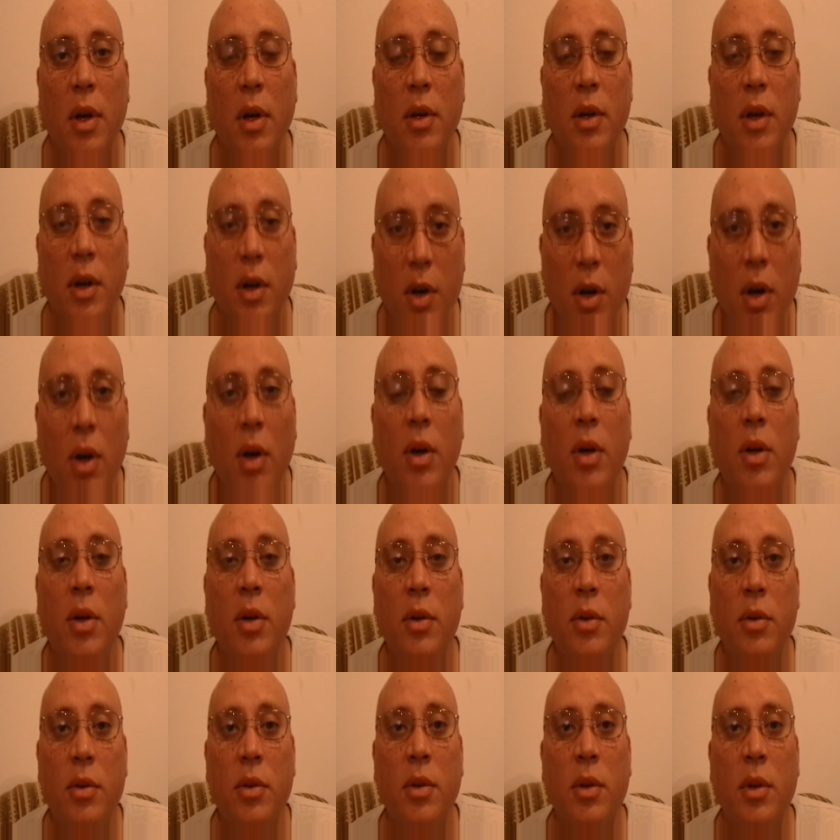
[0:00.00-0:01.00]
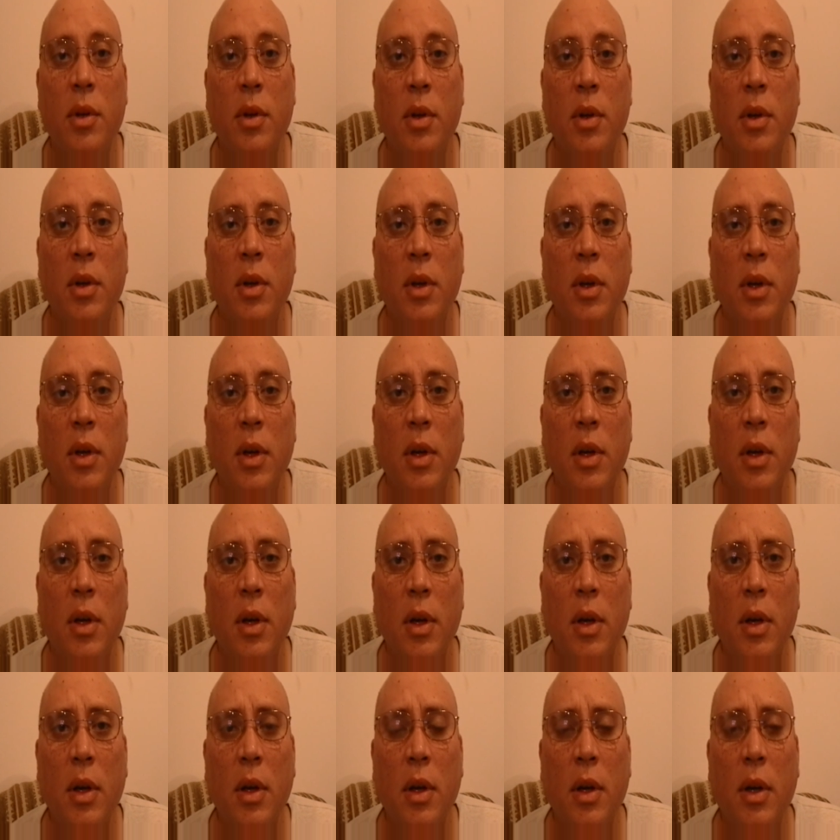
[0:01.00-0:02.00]
The Kurds,
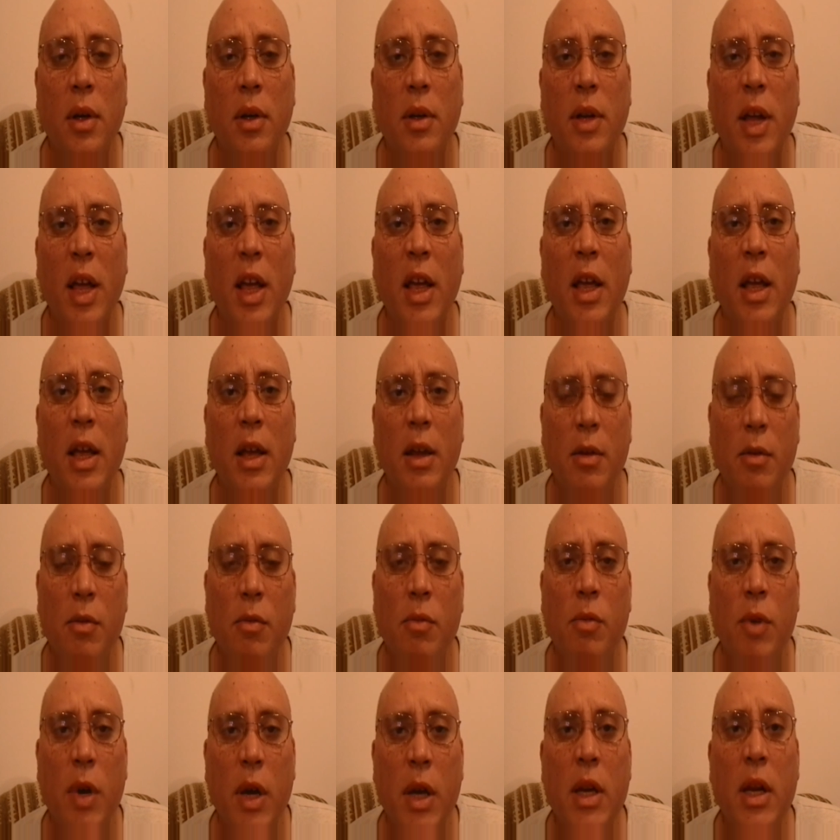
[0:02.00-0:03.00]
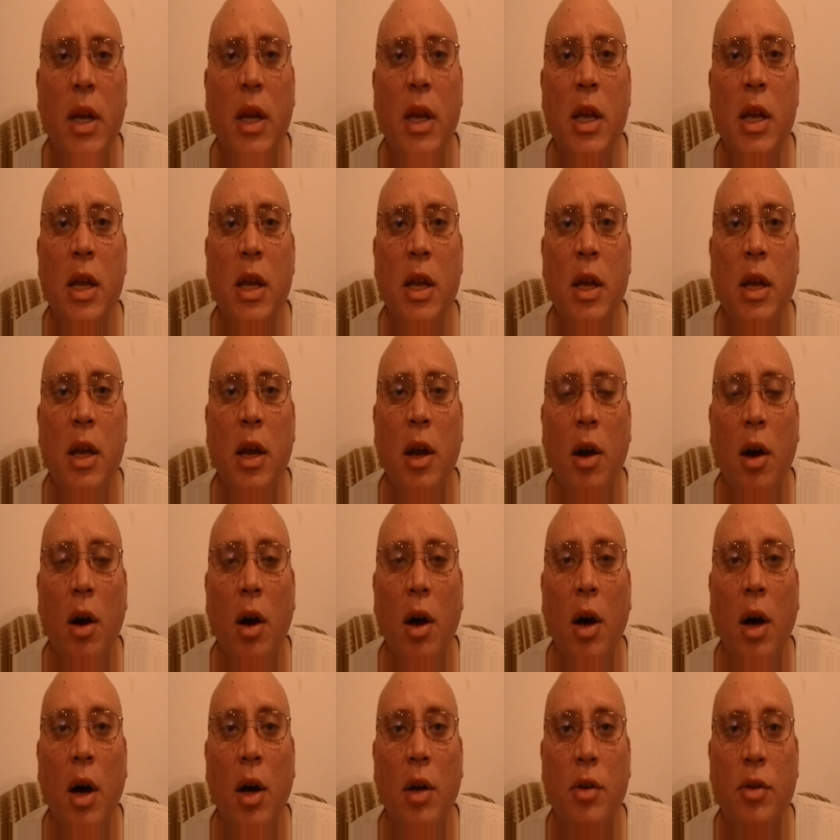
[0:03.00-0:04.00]
they really
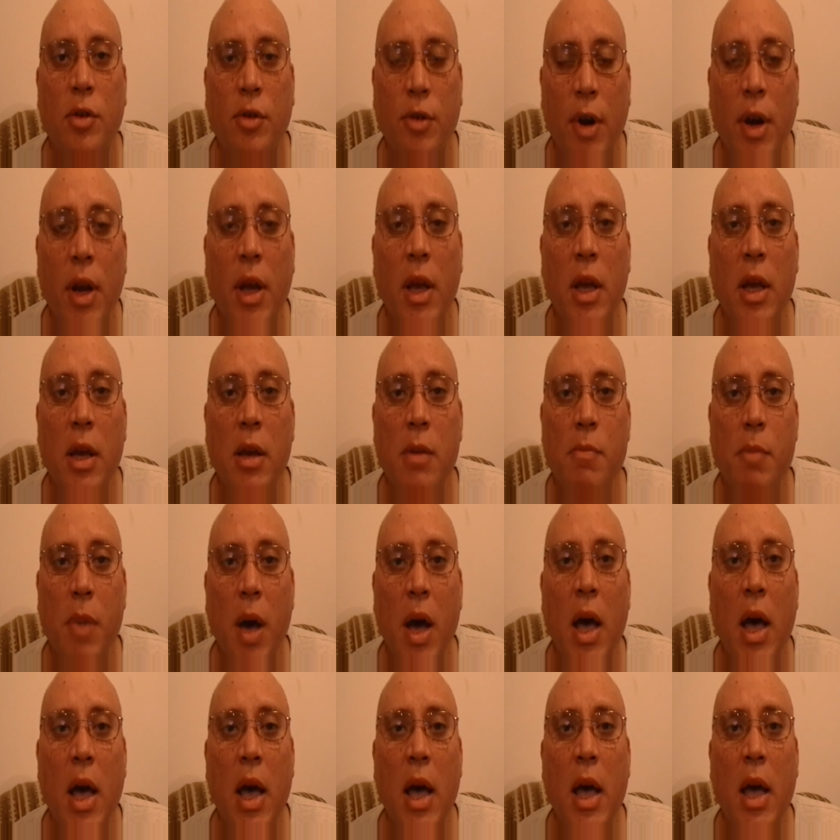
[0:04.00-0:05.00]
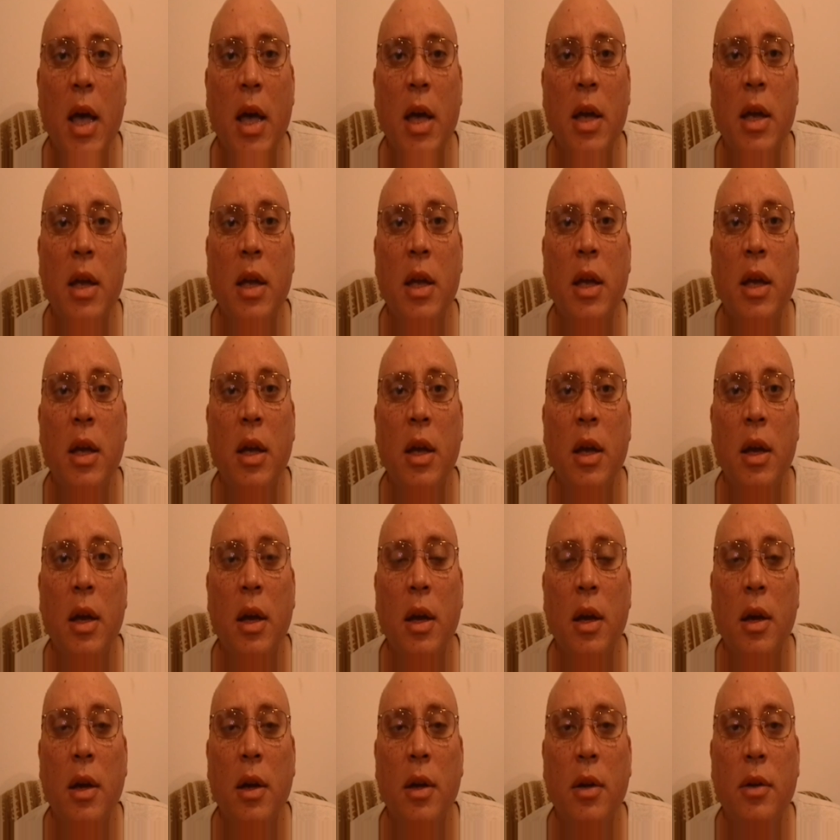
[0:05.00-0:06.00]
are trained by
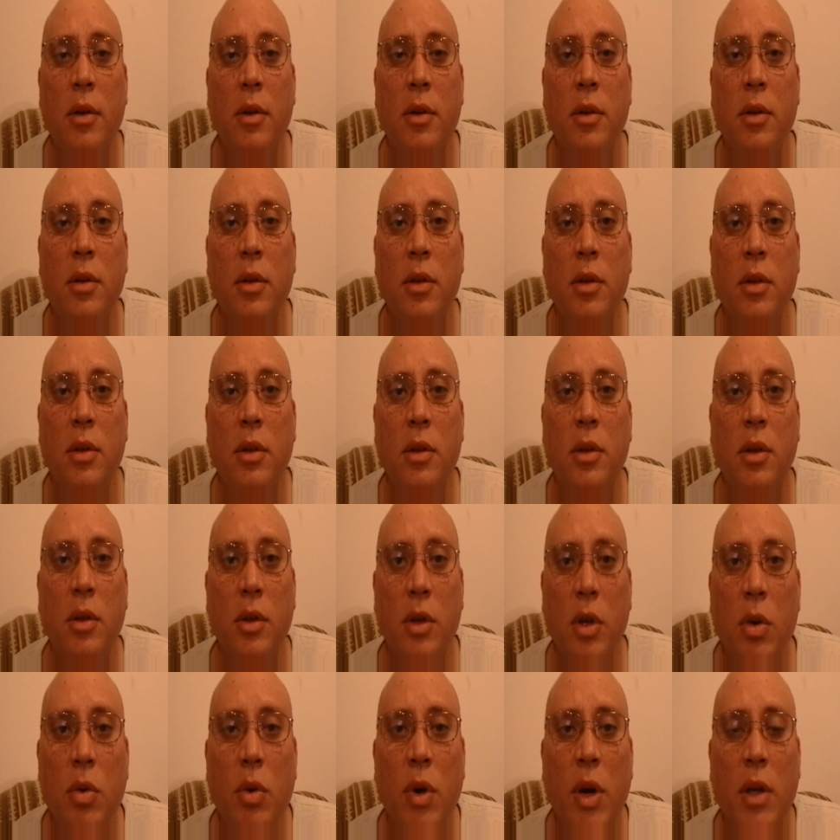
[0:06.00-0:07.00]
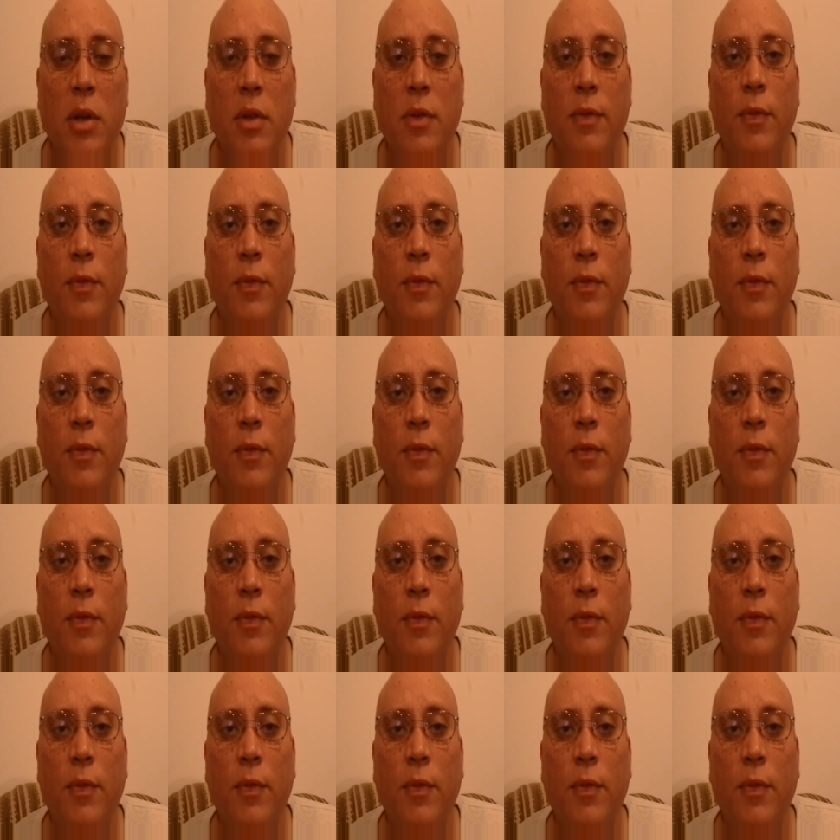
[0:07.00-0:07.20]
the U.S.